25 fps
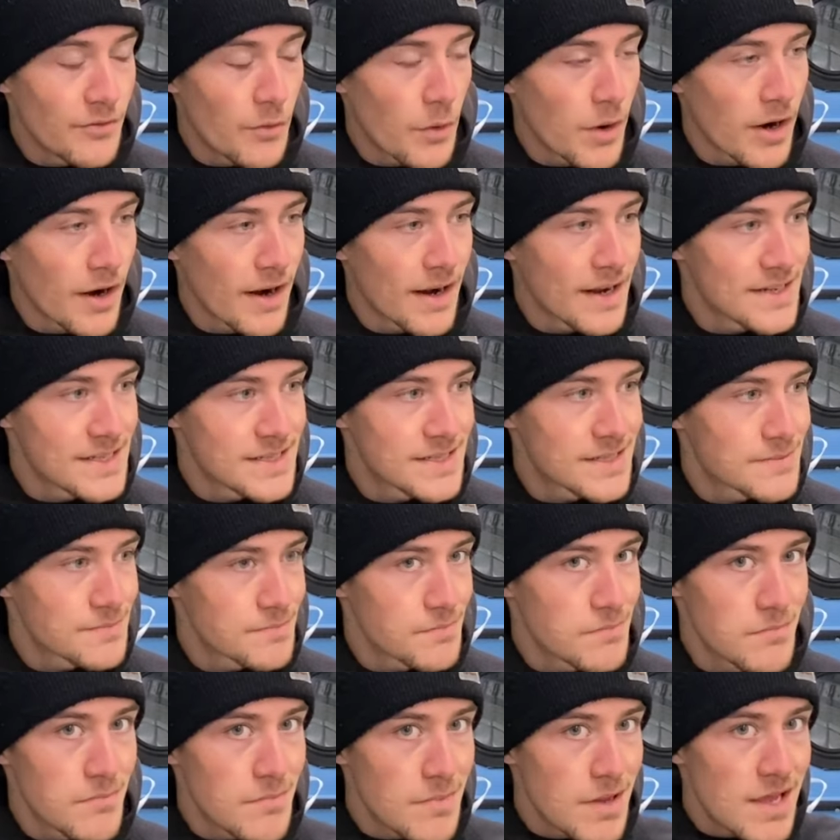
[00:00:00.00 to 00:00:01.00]
Whereas
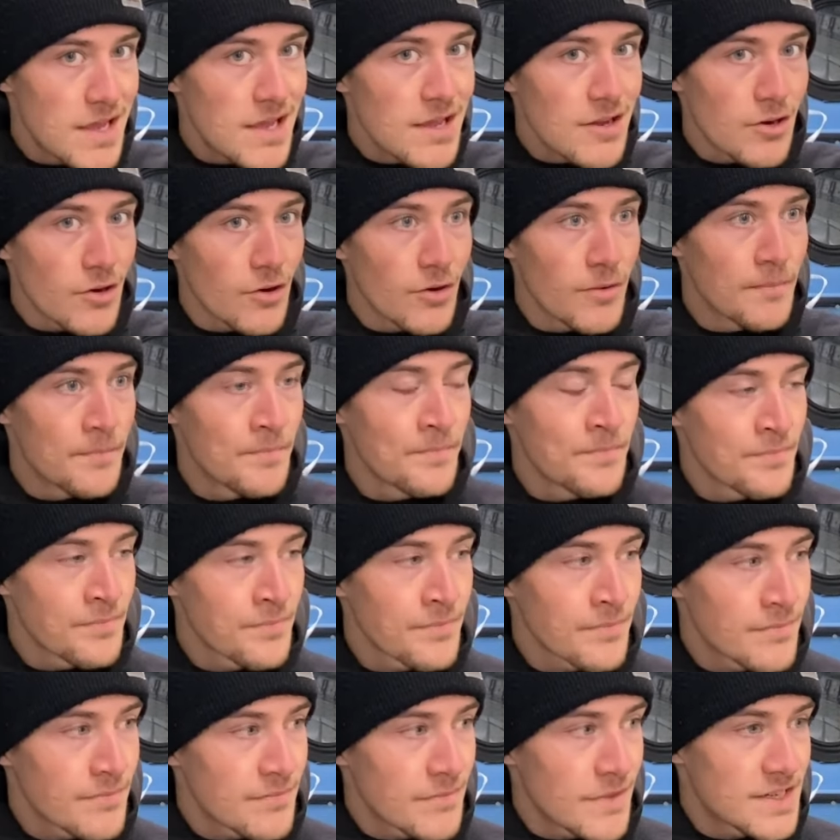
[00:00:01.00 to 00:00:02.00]
here,
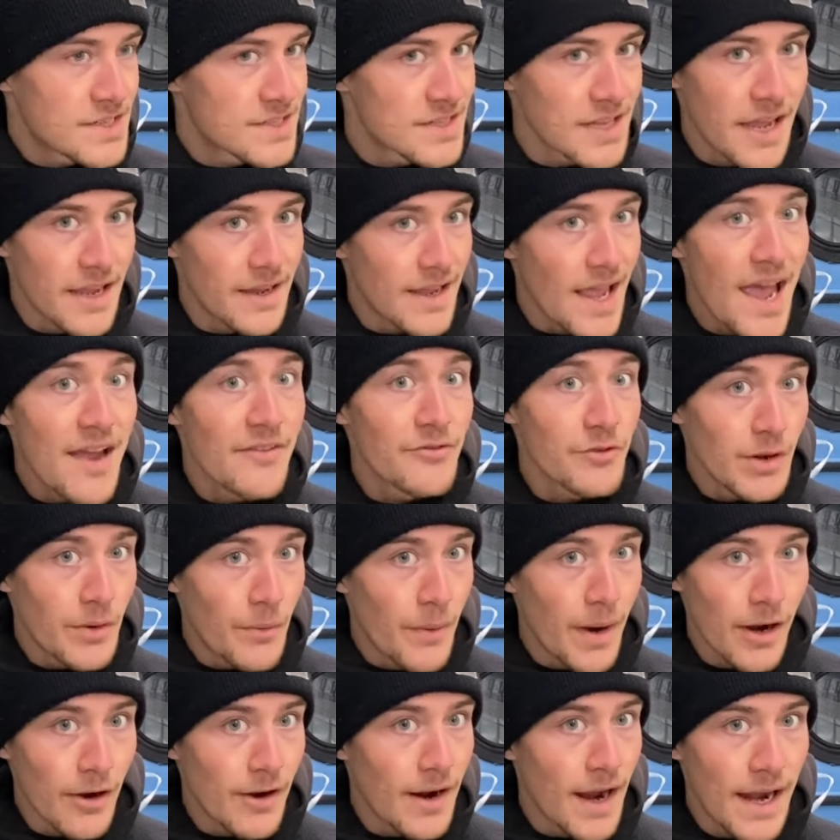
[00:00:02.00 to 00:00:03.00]
it's like
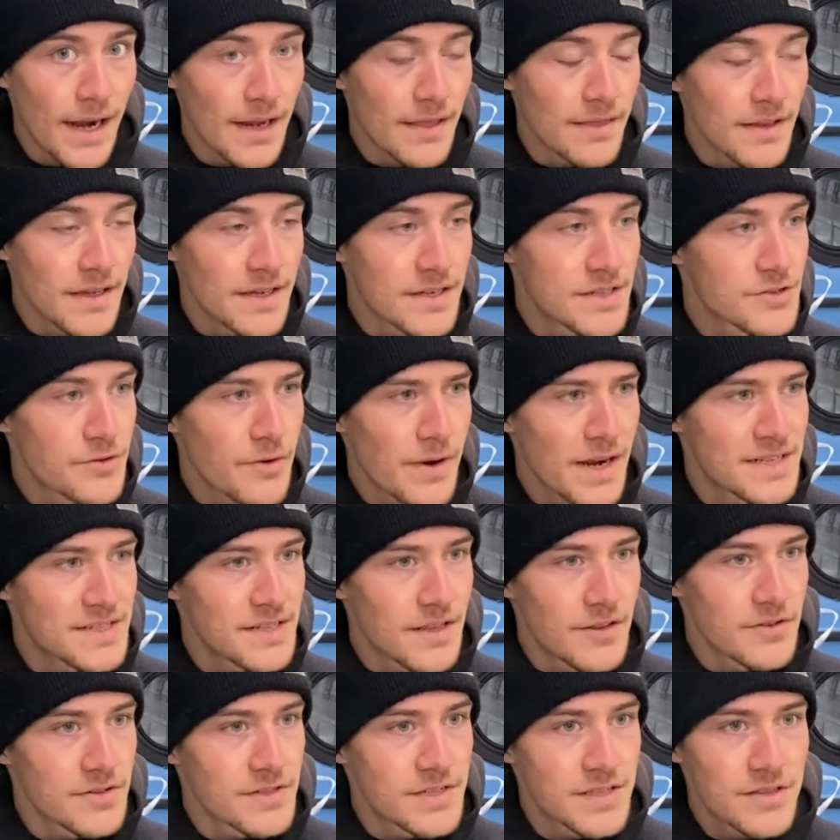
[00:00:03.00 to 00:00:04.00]
everywhere kind of thing. It's crazy.
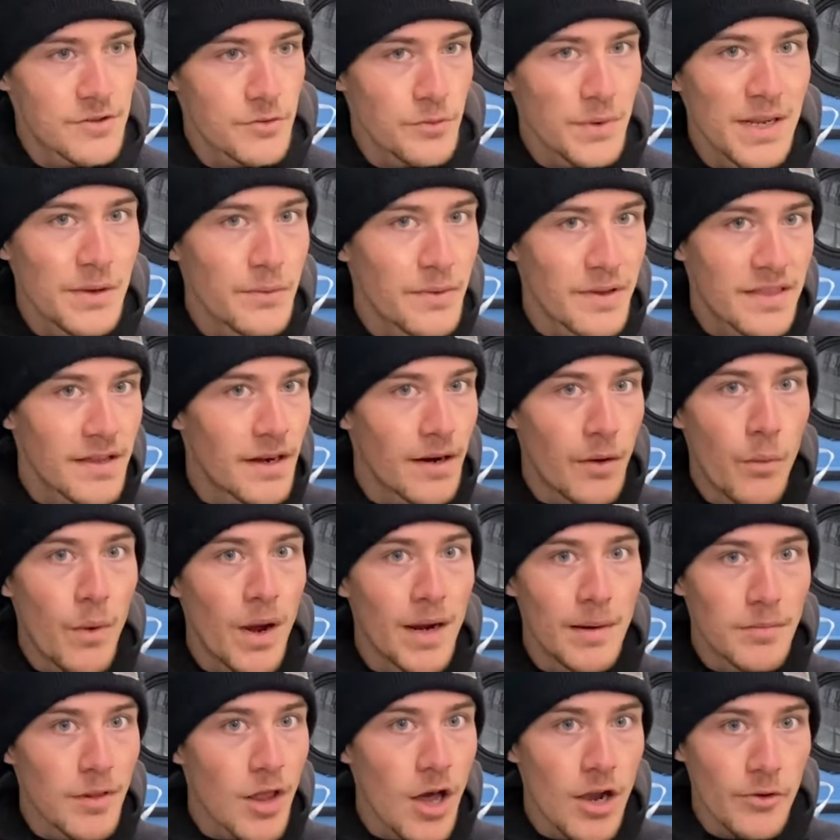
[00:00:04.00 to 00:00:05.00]
There's three within a
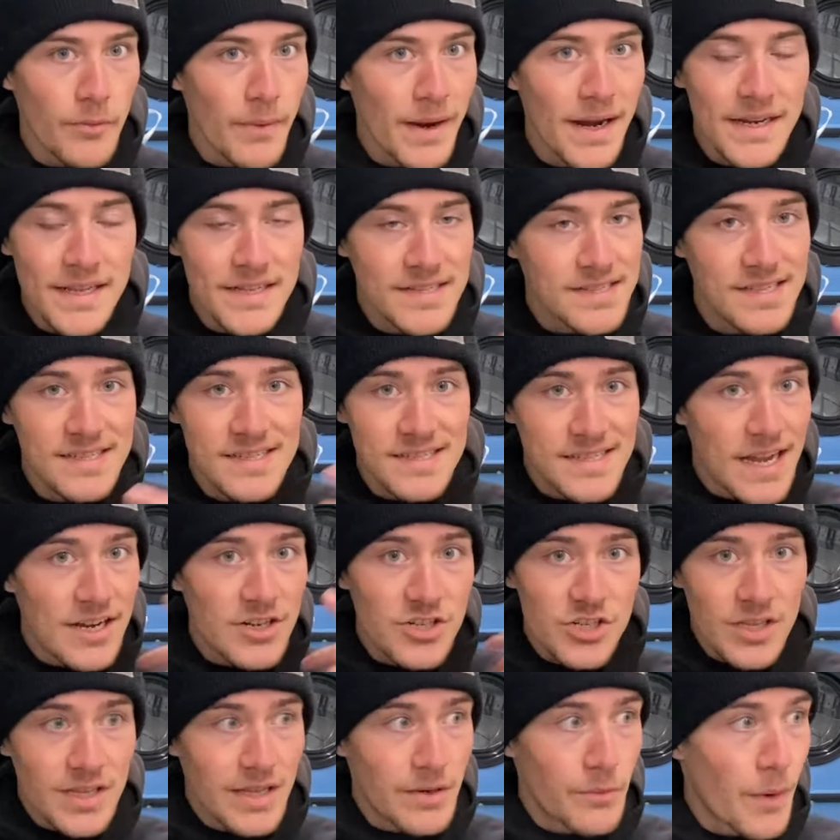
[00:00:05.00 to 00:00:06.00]
one block radius,
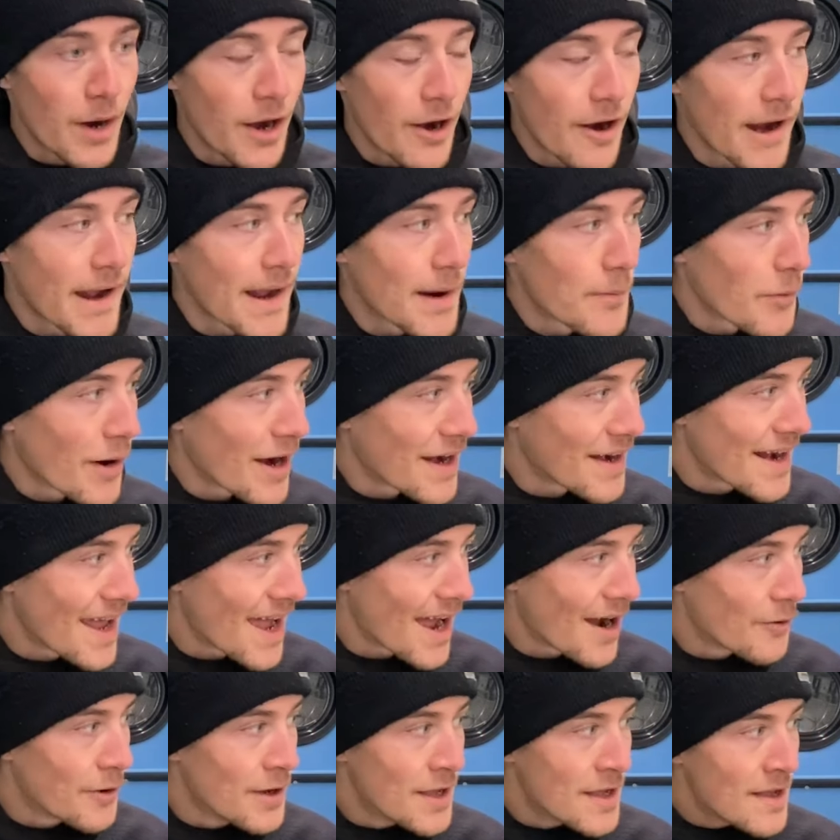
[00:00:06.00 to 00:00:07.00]
essentially where I am right
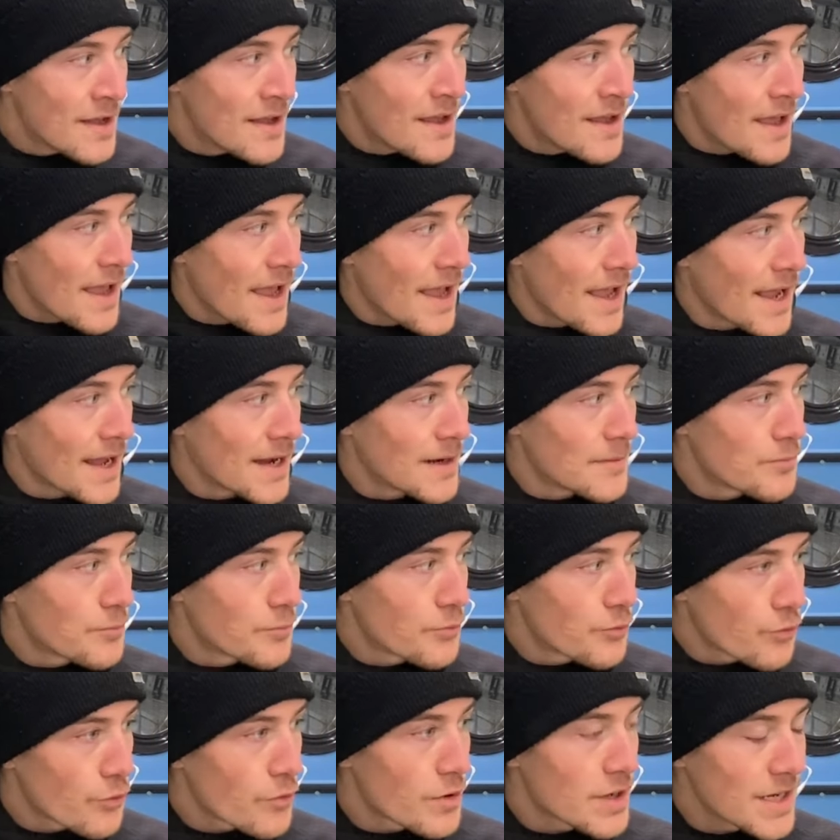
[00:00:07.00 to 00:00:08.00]
now, and
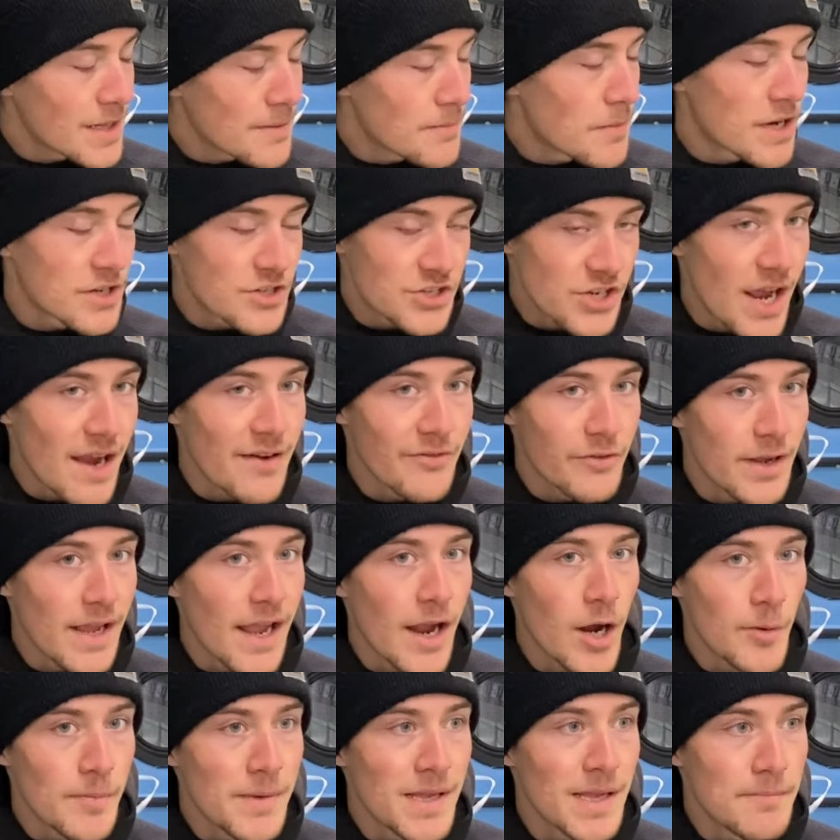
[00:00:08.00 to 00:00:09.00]
pretty much every
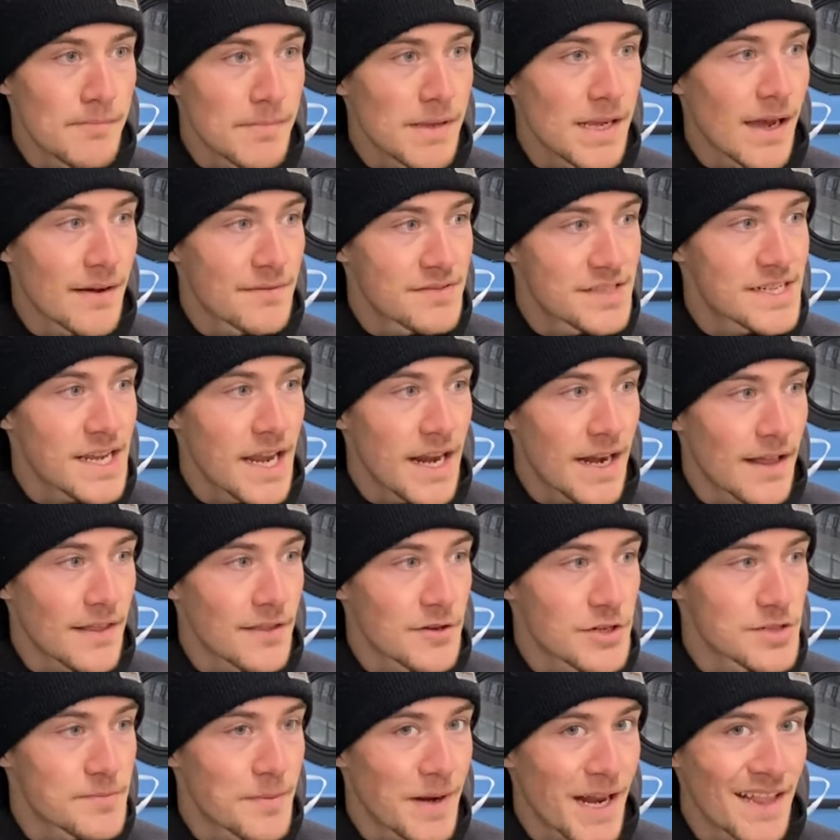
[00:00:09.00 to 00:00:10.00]
Airbnb I've stayed at,
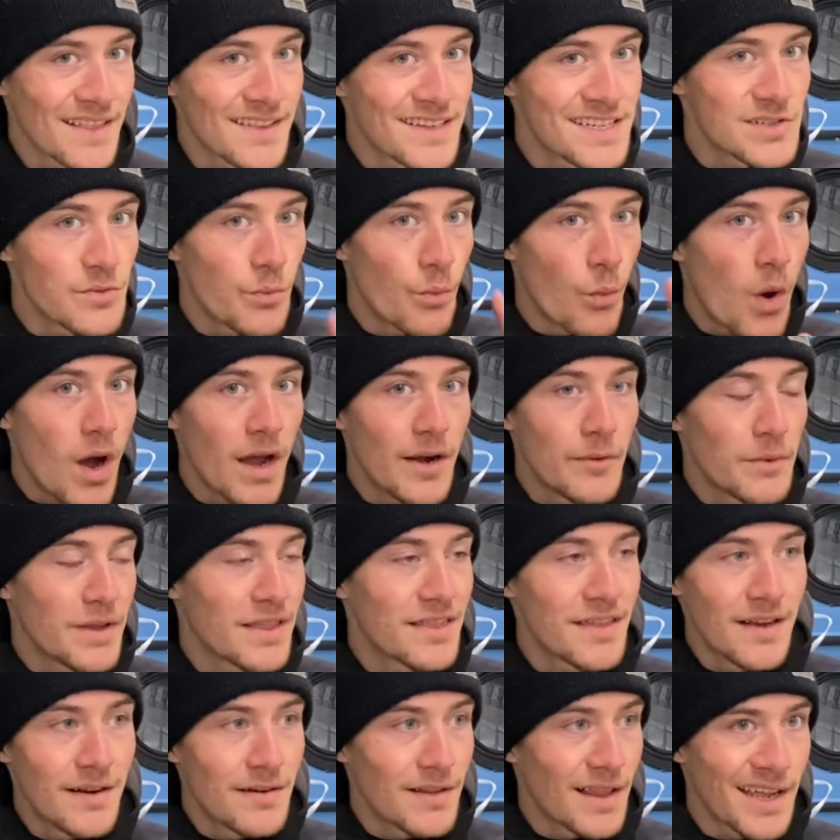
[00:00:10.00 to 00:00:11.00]
there's been at least one
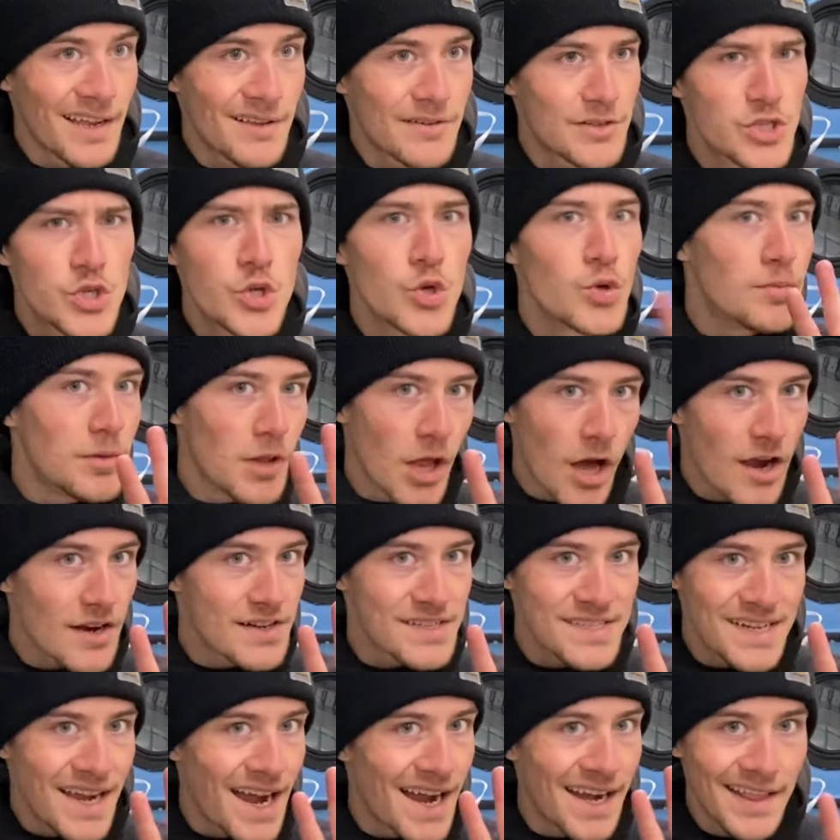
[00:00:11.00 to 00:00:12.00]
within like two
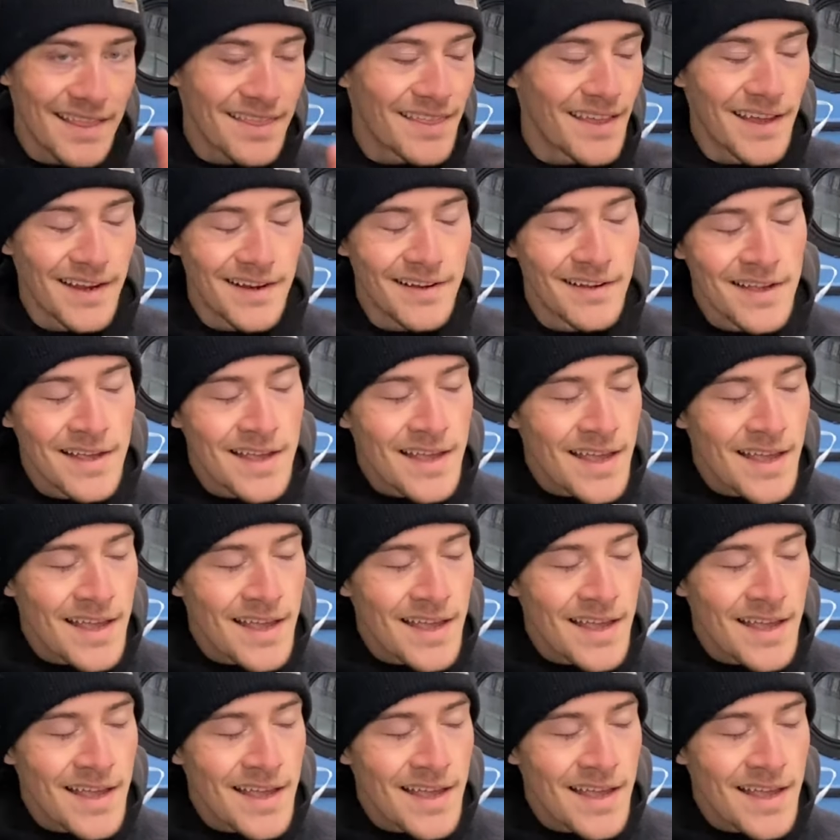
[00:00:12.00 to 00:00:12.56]
blocks kind of thing.